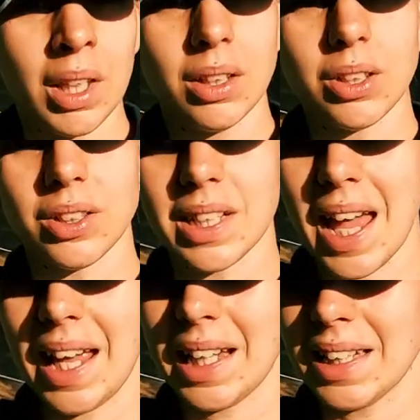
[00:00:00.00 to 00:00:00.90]
So
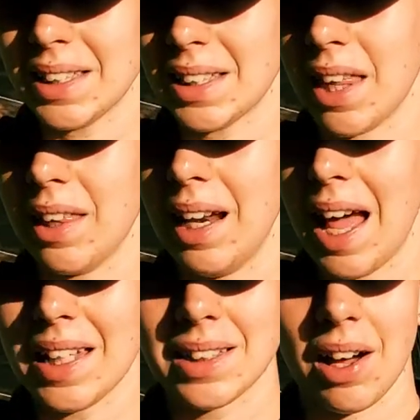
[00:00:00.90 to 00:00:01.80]
today is the
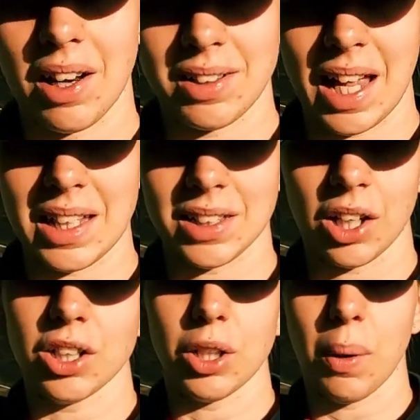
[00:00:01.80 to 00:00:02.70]
last kind of day he's going
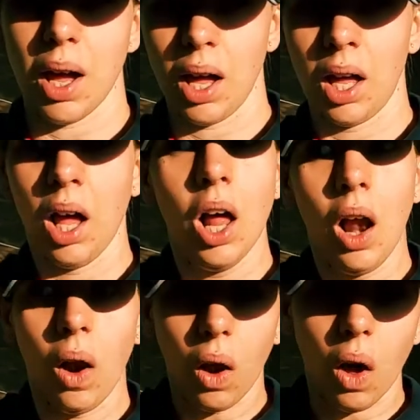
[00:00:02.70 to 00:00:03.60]
to do a
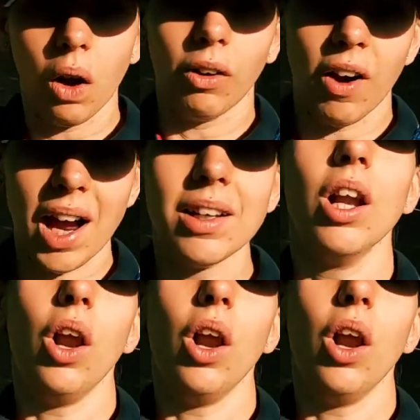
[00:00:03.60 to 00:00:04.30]
long ride.